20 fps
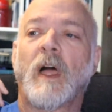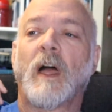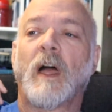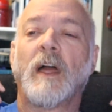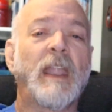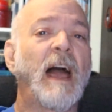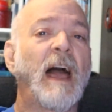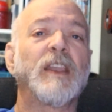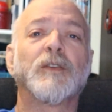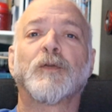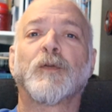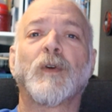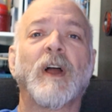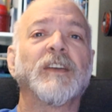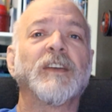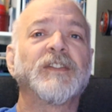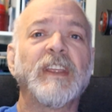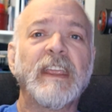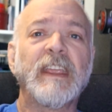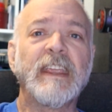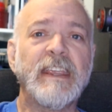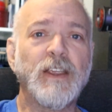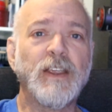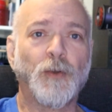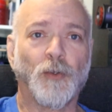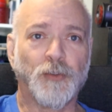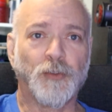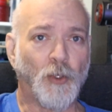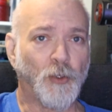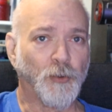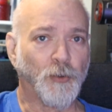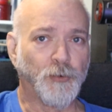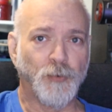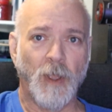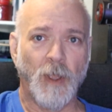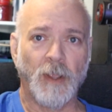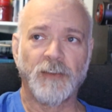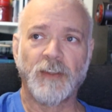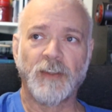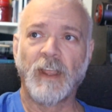a Night of Rest heals all
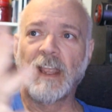shrugs.